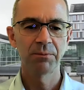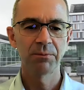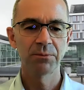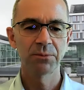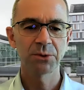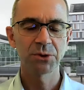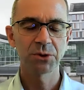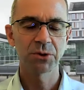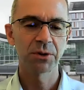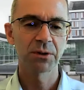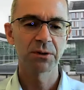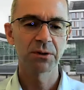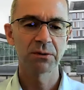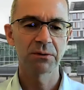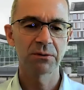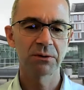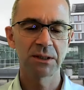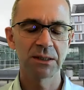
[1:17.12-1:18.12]

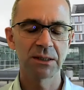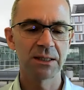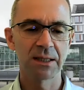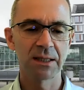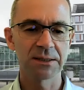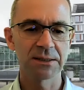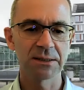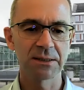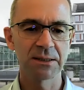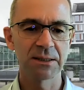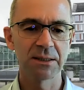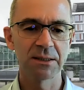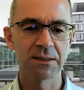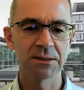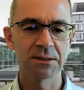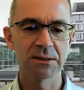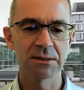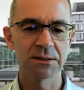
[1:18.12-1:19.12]
showing T-DXd
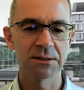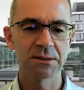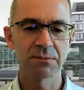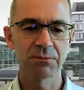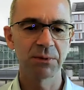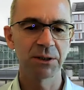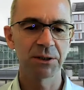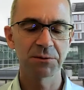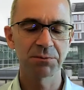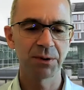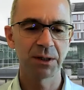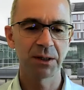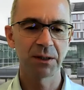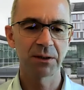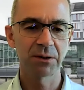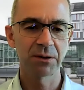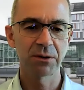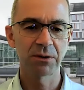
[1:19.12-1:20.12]
is much
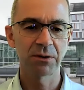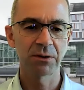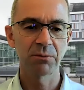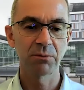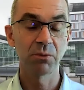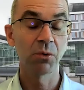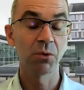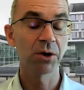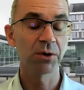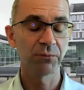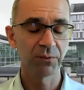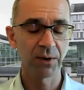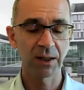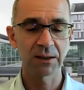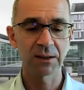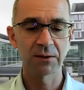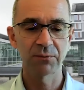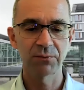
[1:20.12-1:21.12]
better, more
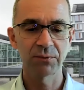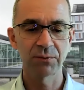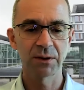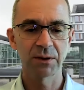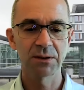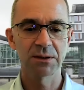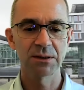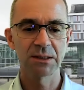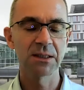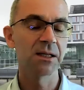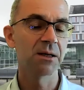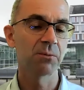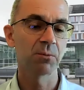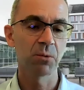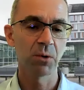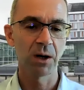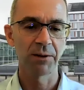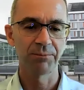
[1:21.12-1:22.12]
effective than
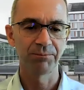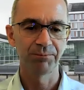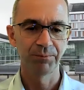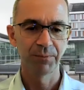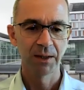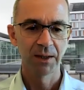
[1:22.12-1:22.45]
T-DM1.